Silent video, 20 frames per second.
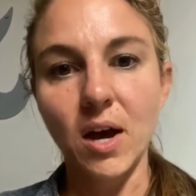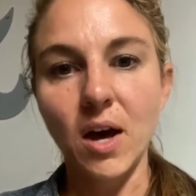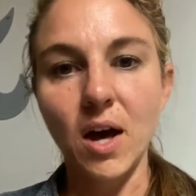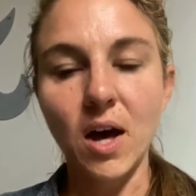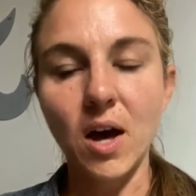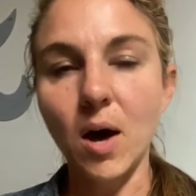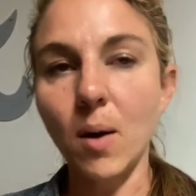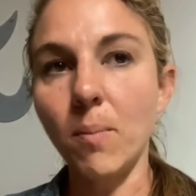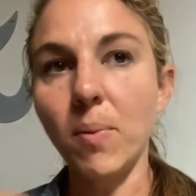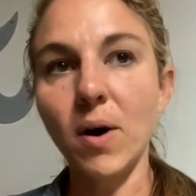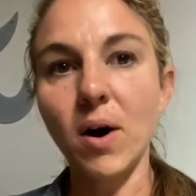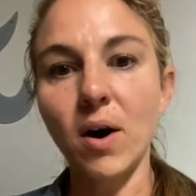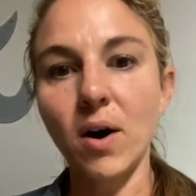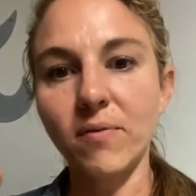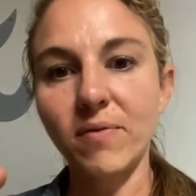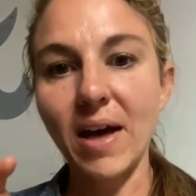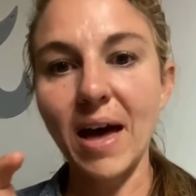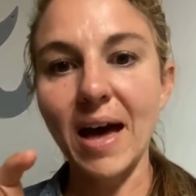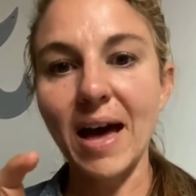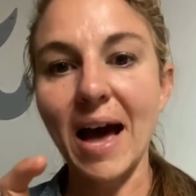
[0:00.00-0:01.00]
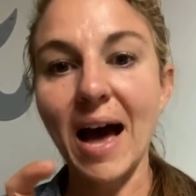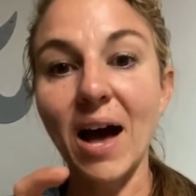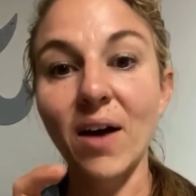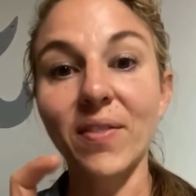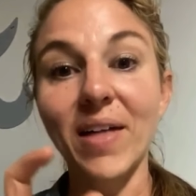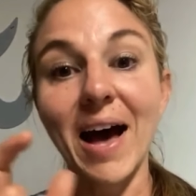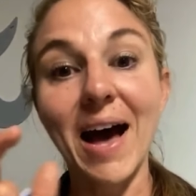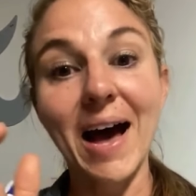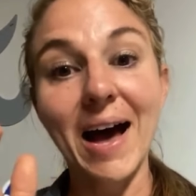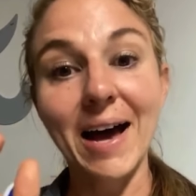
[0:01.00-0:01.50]
above on
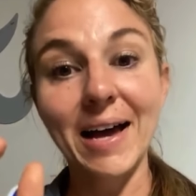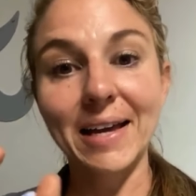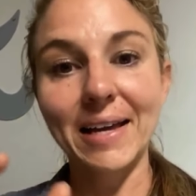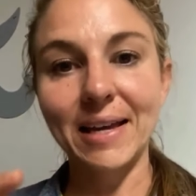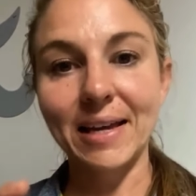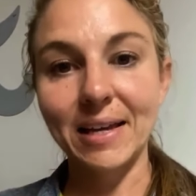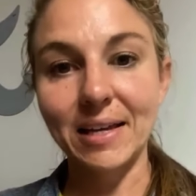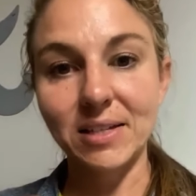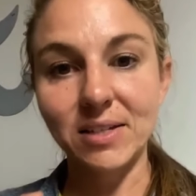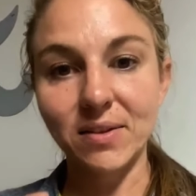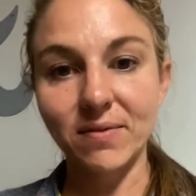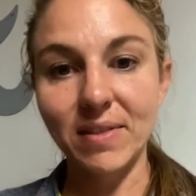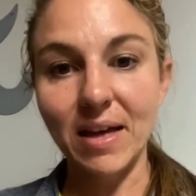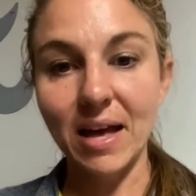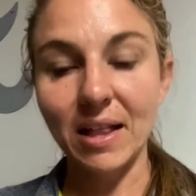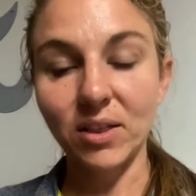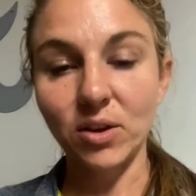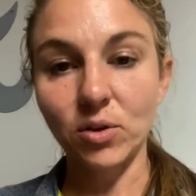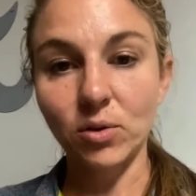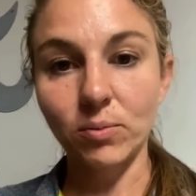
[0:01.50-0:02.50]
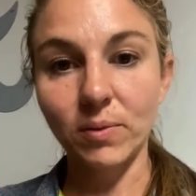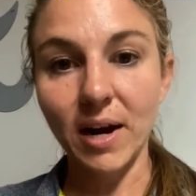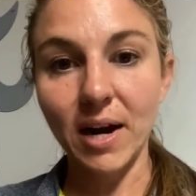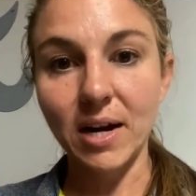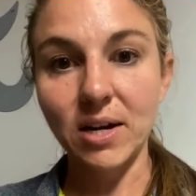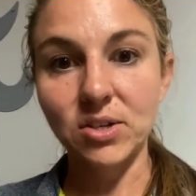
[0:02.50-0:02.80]
the high end of that little range